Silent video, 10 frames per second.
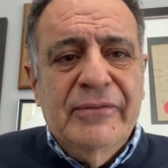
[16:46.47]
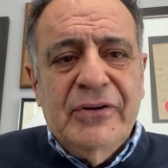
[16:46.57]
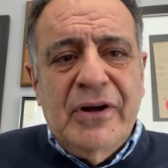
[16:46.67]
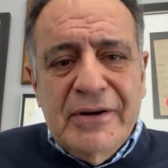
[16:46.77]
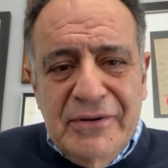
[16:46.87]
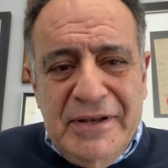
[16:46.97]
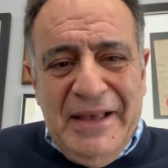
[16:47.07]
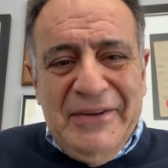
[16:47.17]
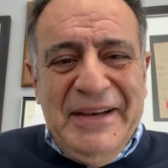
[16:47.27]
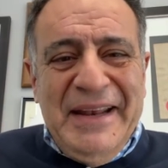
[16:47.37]
If your doctor
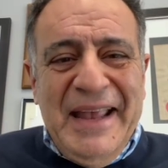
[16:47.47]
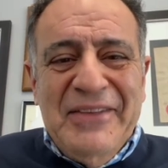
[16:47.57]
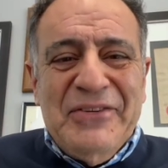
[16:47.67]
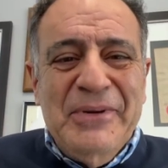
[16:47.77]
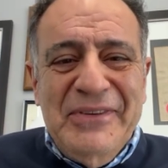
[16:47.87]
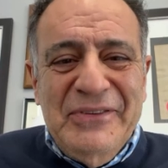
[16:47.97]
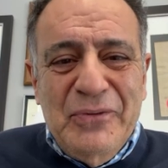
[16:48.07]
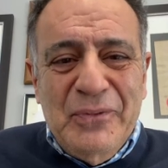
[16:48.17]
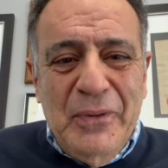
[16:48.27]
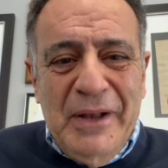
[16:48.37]
doesn't answer because he's
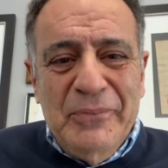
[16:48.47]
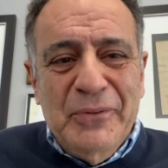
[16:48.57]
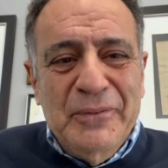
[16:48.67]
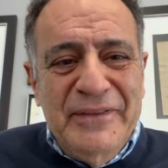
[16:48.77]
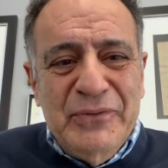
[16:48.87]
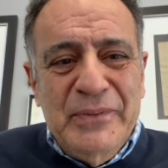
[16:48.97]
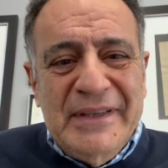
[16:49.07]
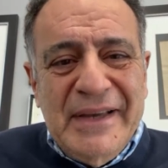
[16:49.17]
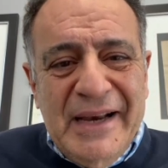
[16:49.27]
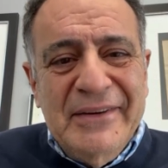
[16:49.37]
overwhelmed or he's
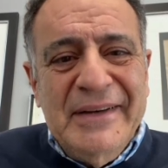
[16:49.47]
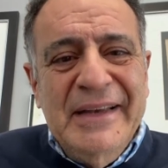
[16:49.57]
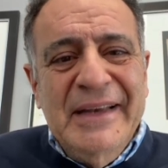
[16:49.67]
retired,